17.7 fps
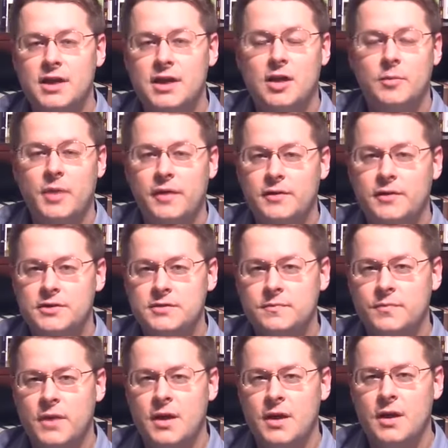to help others.
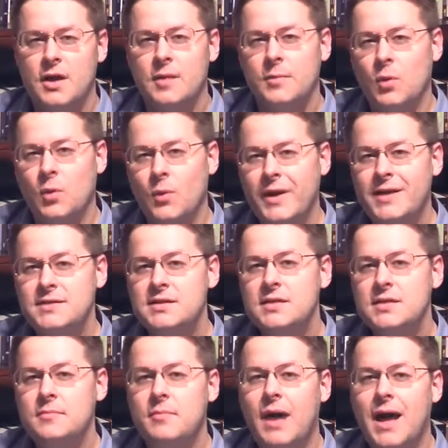But when it's
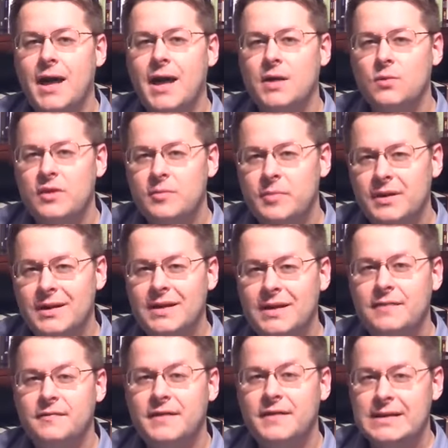combined with
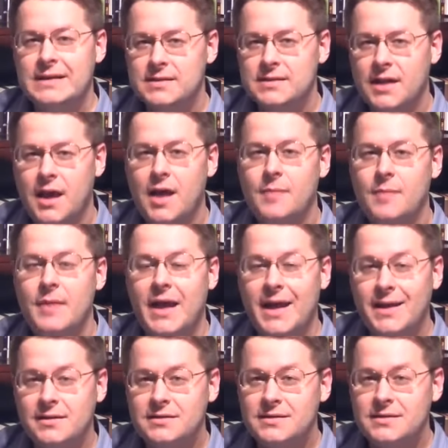belief in Islam
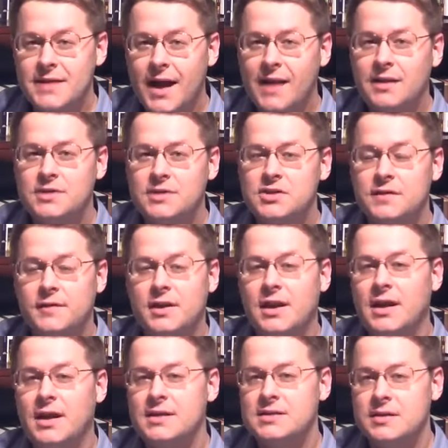and knowledge of
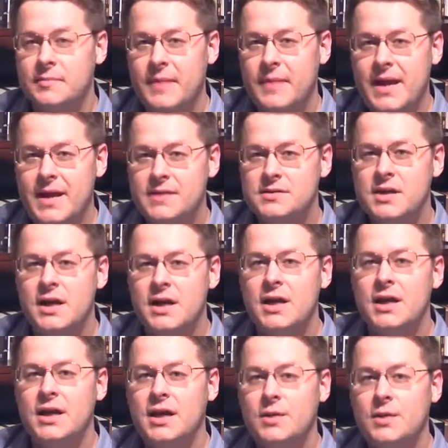Allah's commands,
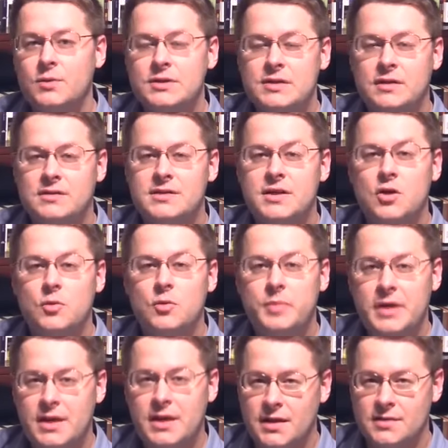it results in
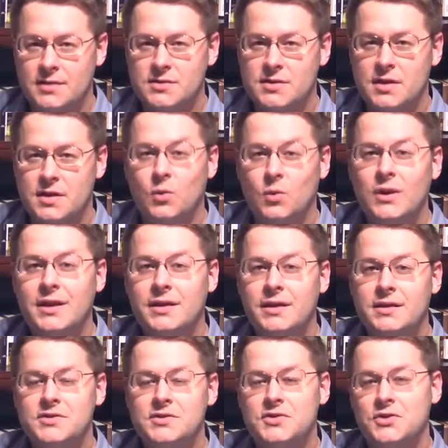obedience and a
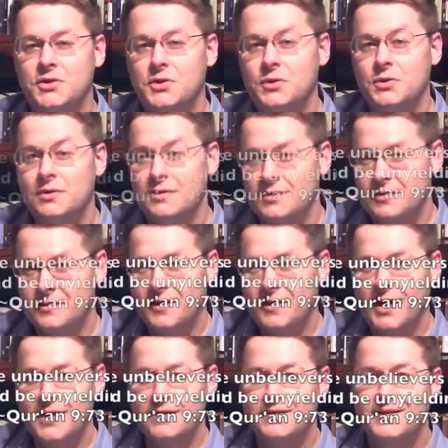willingness to
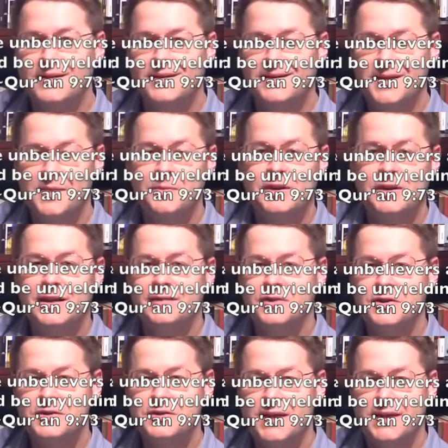fight the
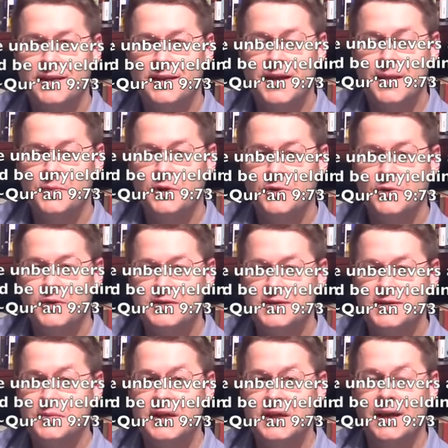unbelievers and the hypocrites
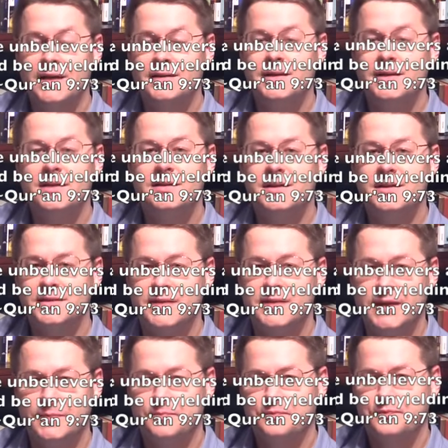and be unyielding to
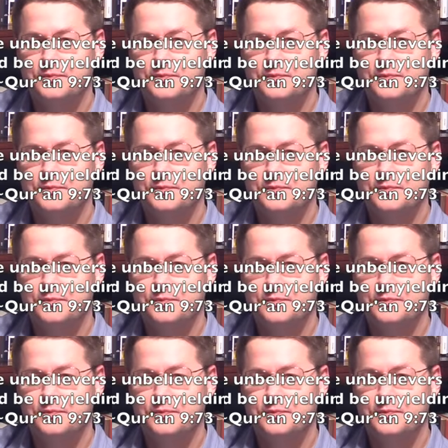them.